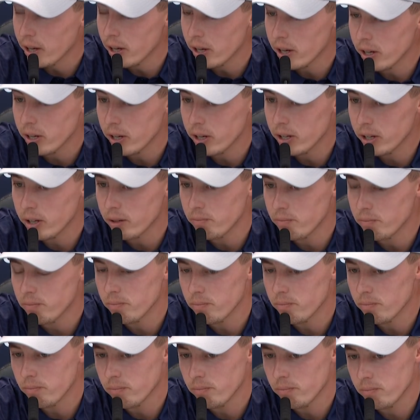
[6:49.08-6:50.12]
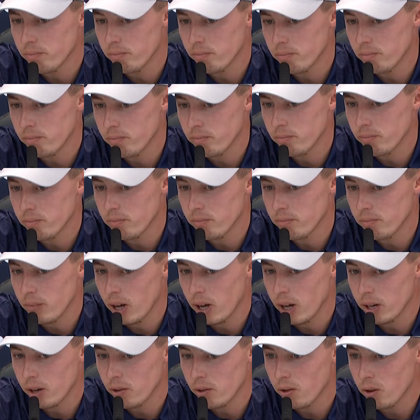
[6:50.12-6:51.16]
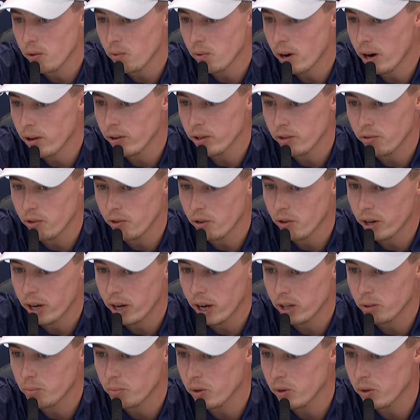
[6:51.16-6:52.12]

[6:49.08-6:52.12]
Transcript: I don't know where it's forecast,